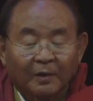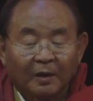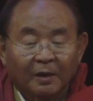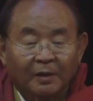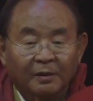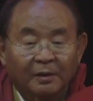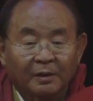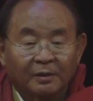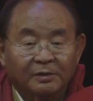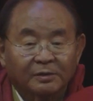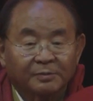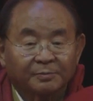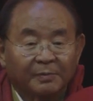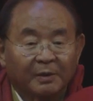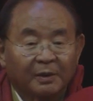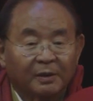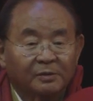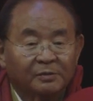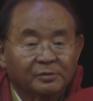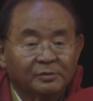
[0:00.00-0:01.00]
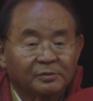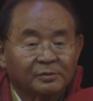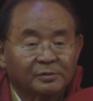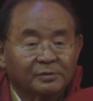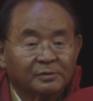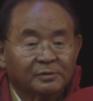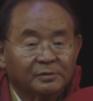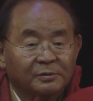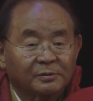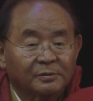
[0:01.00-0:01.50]
In the
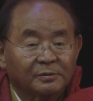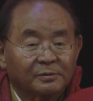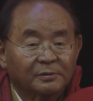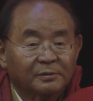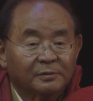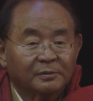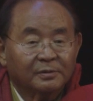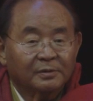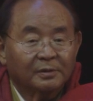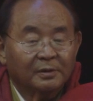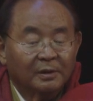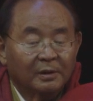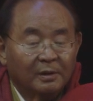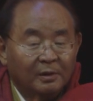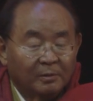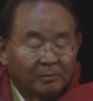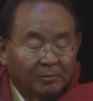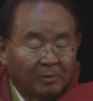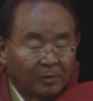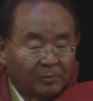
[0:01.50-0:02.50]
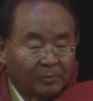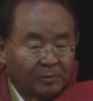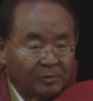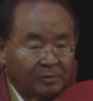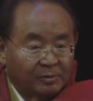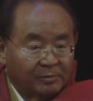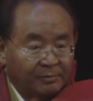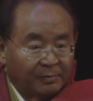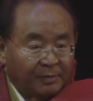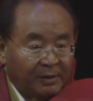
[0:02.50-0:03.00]
spacious, when you
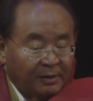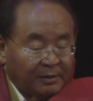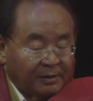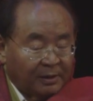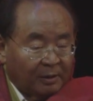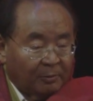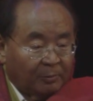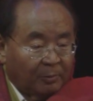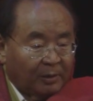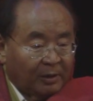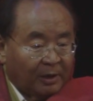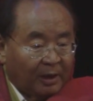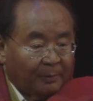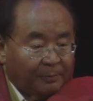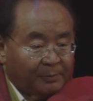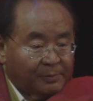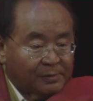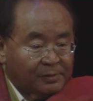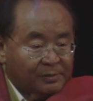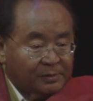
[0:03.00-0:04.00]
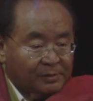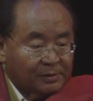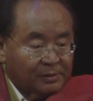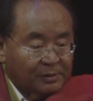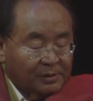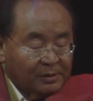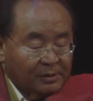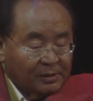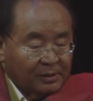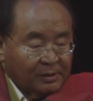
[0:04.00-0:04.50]
remain that what happens,
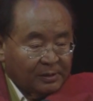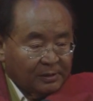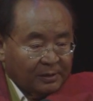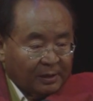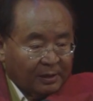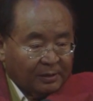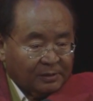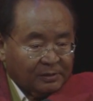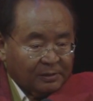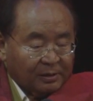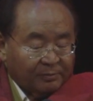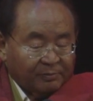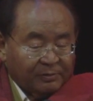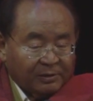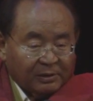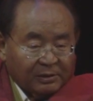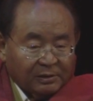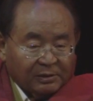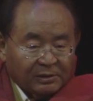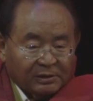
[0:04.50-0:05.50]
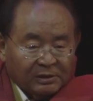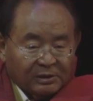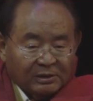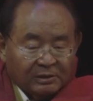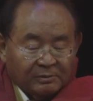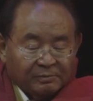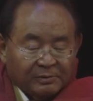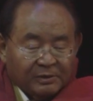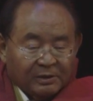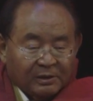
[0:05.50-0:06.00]
then something
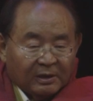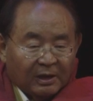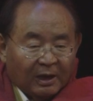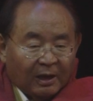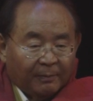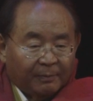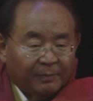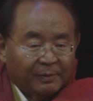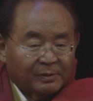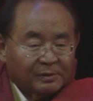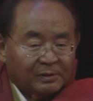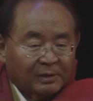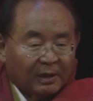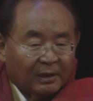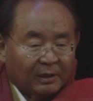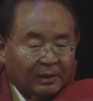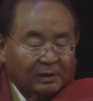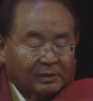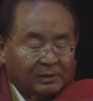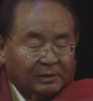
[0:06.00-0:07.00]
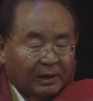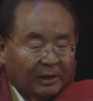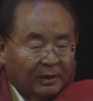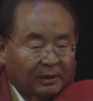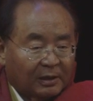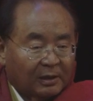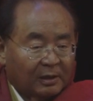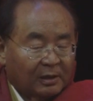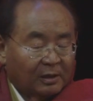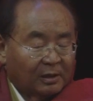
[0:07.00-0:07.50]
deep thing happens. Like it's
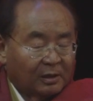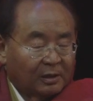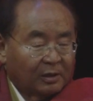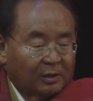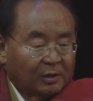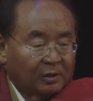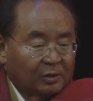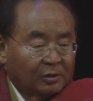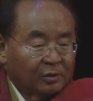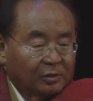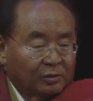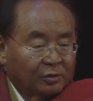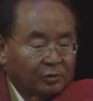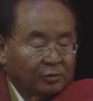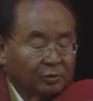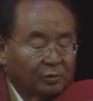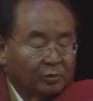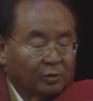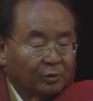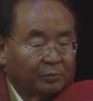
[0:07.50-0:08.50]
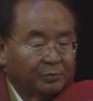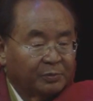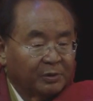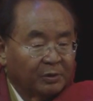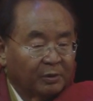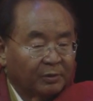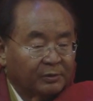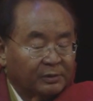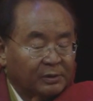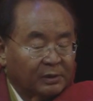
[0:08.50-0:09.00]
like you go
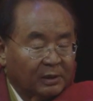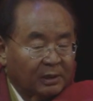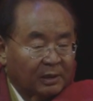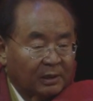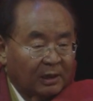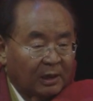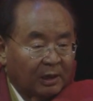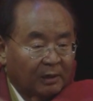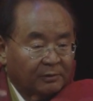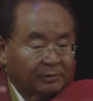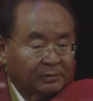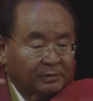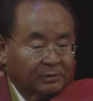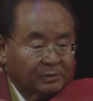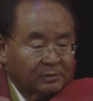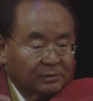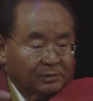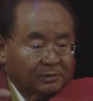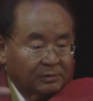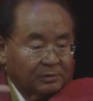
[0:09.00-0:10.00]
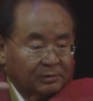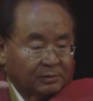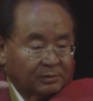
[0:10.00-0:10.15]
beyond the clouds,